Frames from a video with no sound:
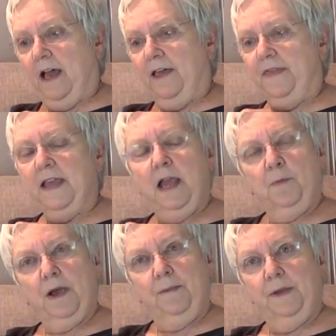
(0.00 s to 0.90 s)
I think I
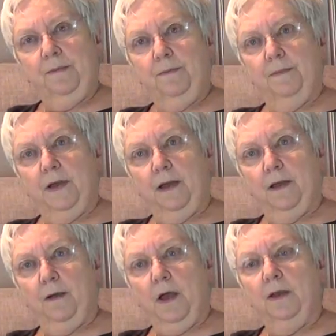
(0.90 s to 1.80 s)
probably
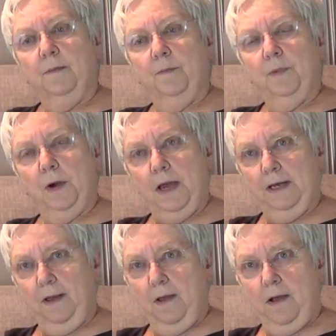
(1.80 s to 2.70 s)
uh,
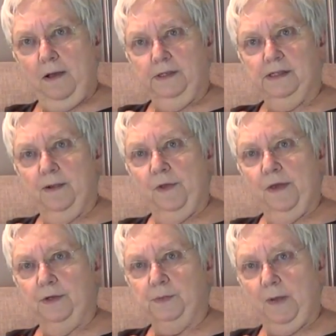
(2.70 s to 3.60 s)
brought along some of
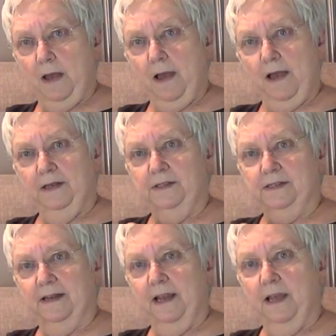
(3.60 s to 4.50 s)
those
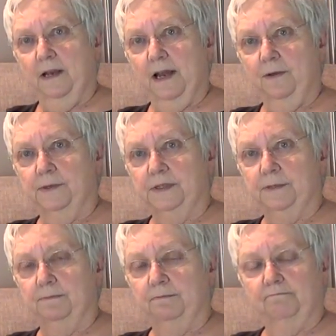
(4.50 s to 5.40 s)
pods and I
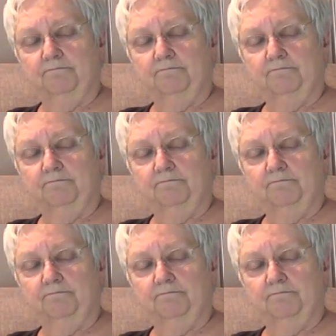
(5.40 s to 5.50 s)
was